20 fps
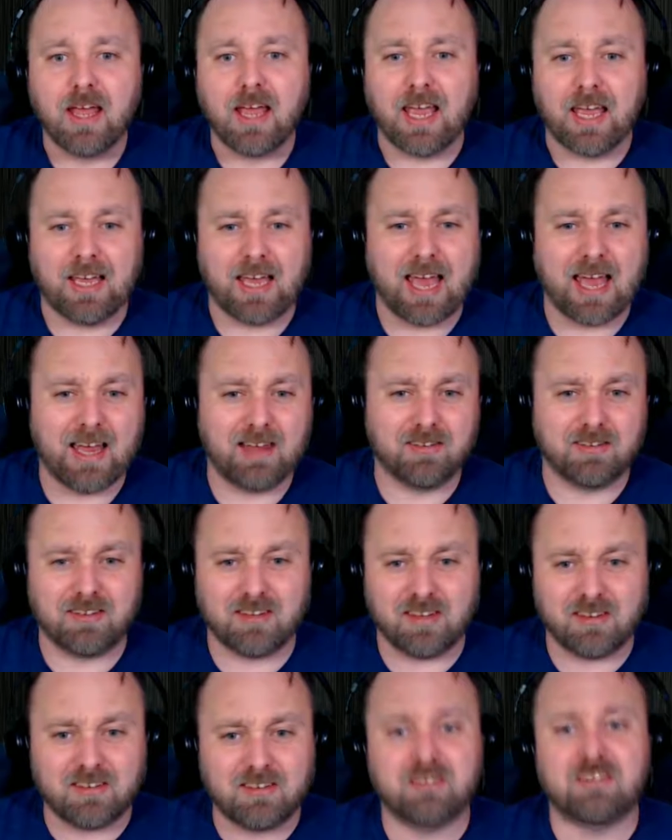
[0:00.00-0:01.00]
It has
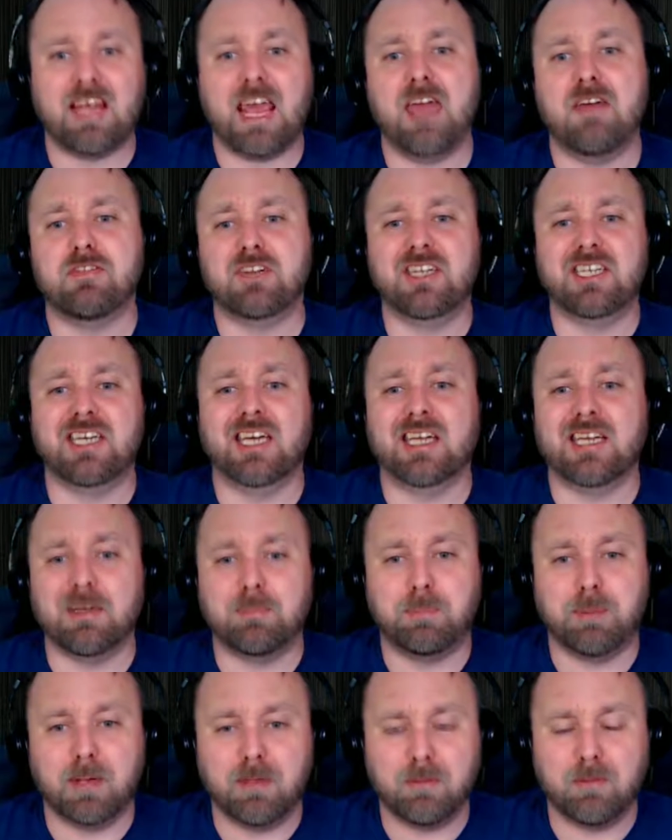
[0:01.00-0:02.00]
7
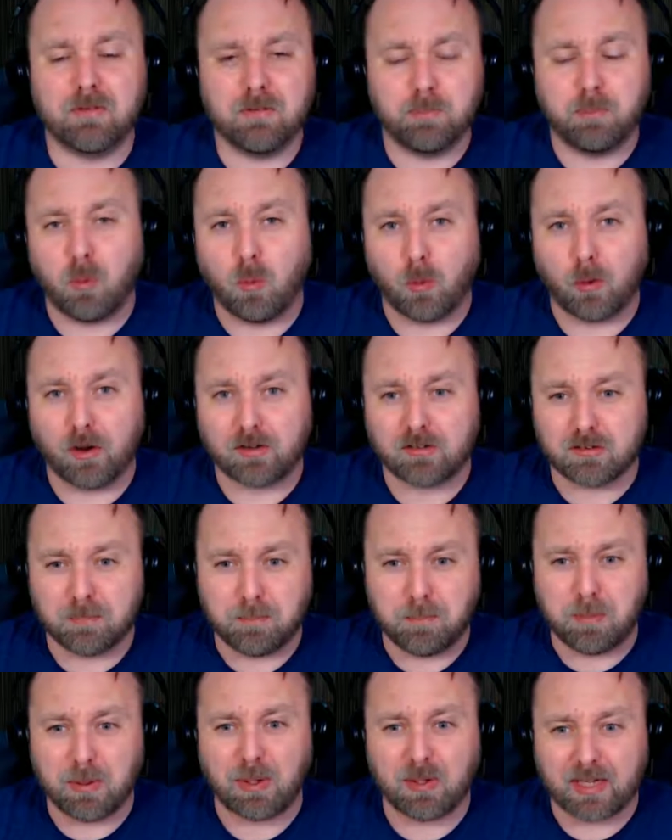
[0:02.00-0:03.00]
gigabit ports
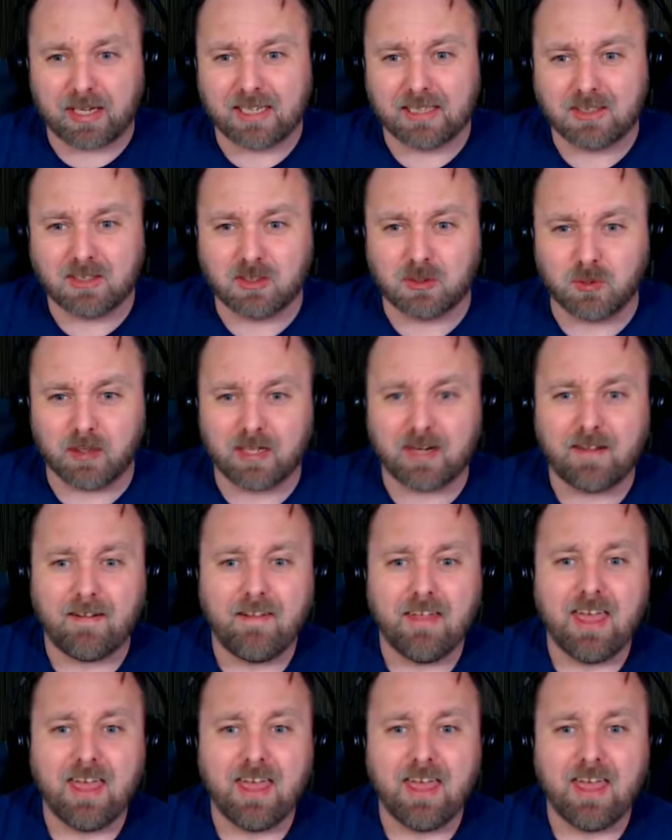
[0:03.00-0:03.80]
built into it.